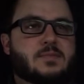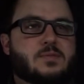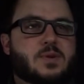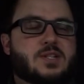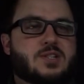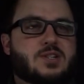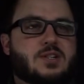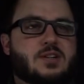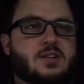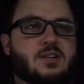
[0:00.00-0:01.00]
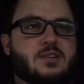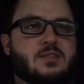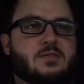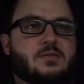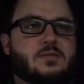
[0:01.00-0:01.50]
which
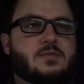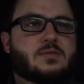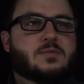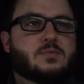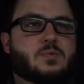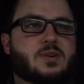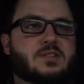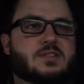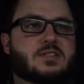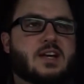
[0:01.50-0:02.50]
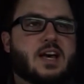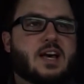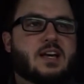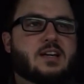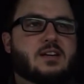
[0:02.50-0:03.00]
we'll
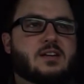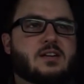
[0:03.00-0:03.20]
say